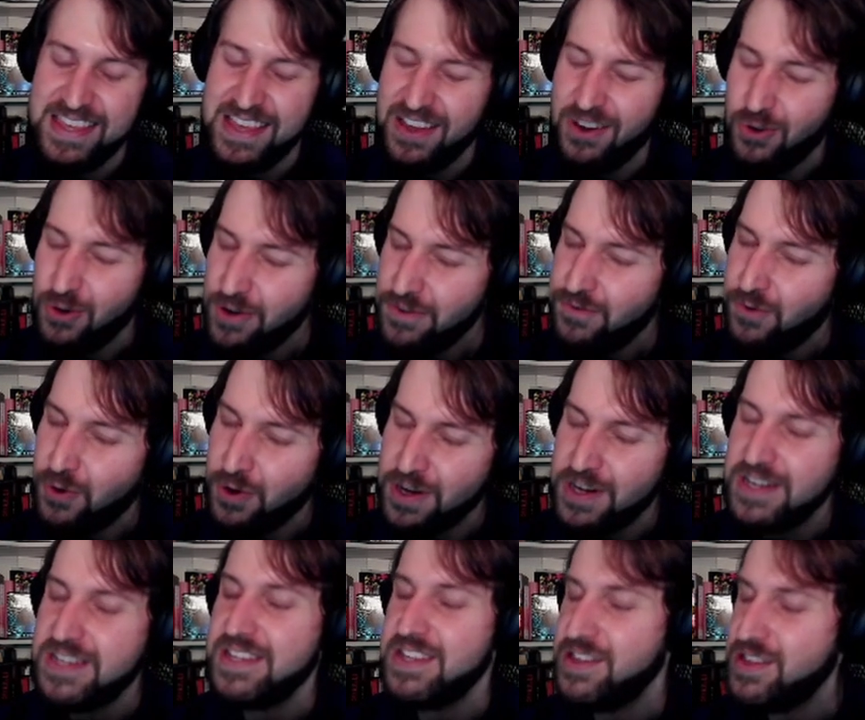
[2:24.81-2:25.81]
or 4.
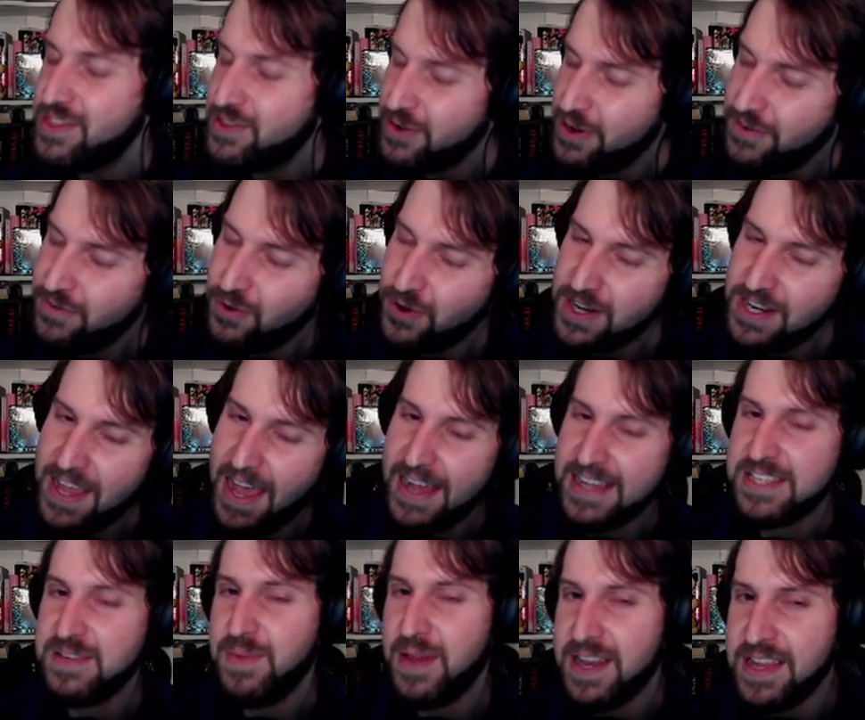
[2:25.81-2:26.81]
You need 3 or 4 attacks,
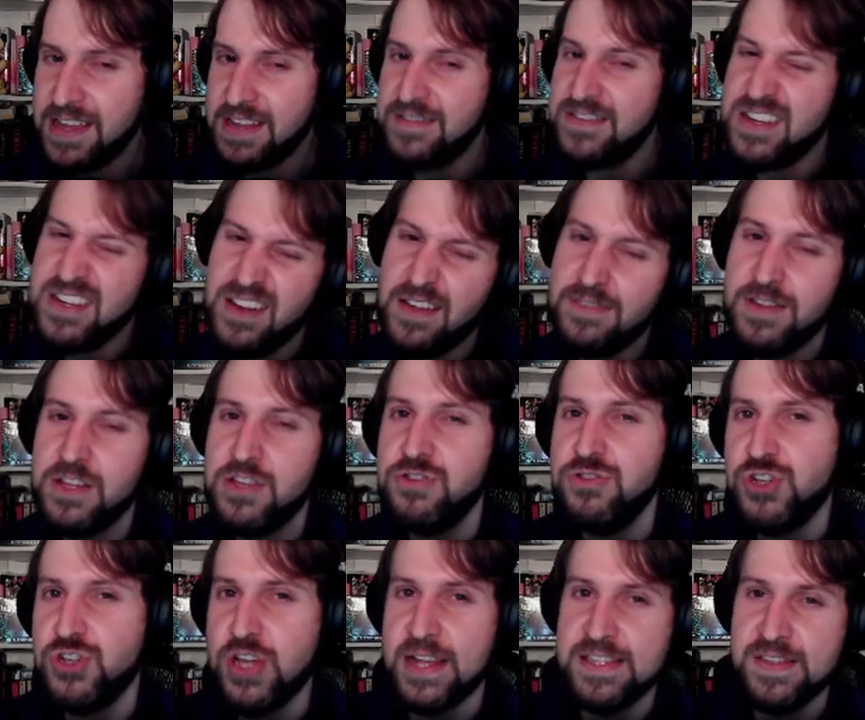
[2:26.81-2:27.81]
depending on if you need to have to
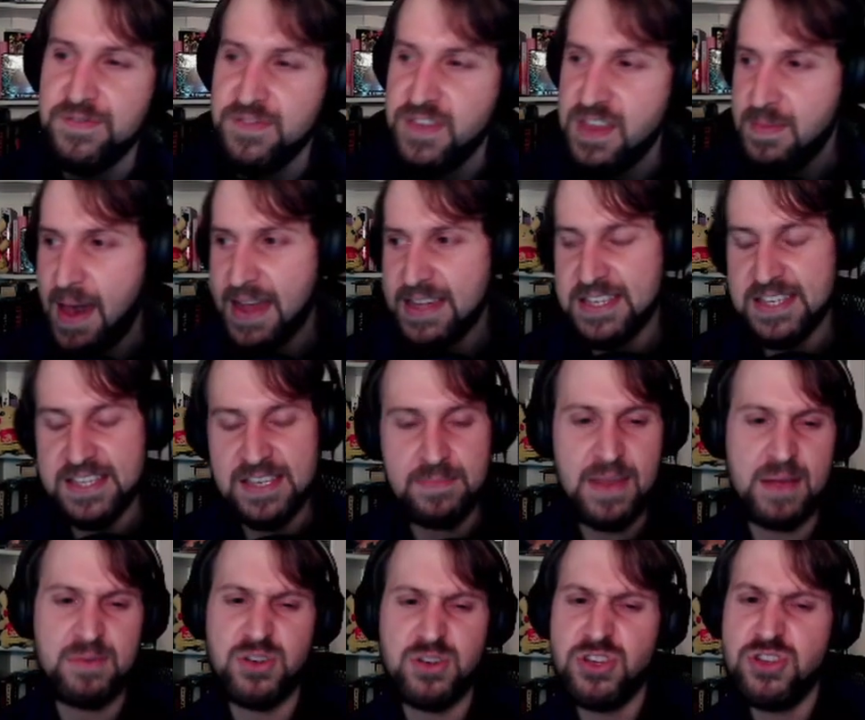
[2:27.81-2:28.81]
2-shot some VMAXs,
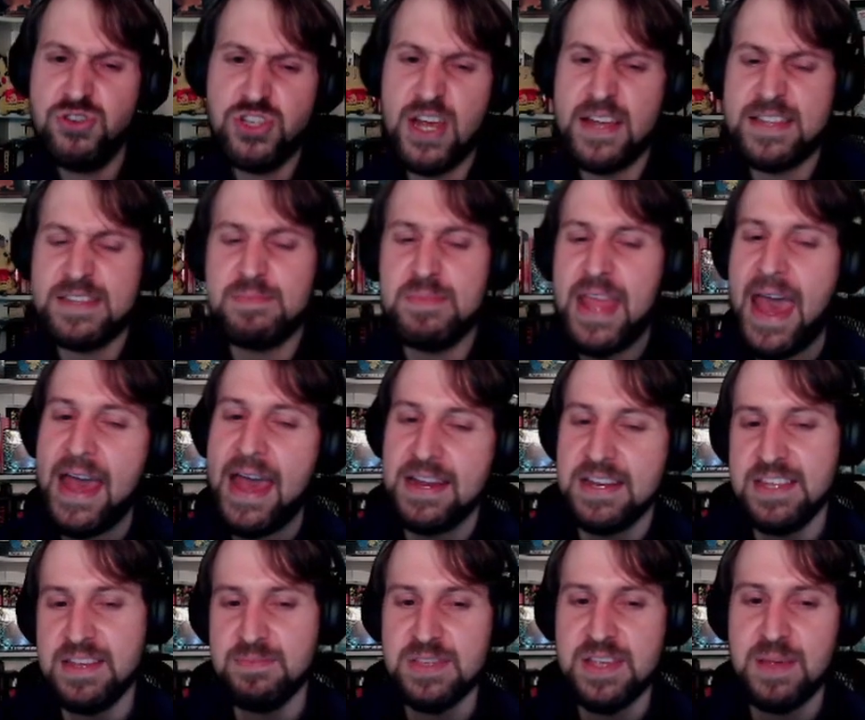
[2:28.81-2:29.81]
sometimes, or 2-shot some tag
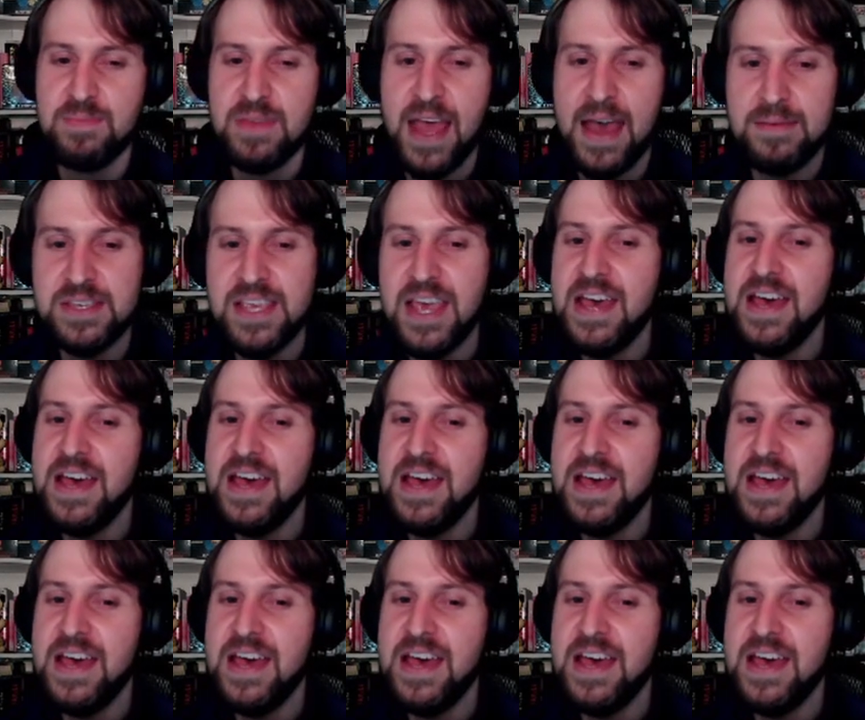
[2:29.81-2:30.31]
teams sometimes.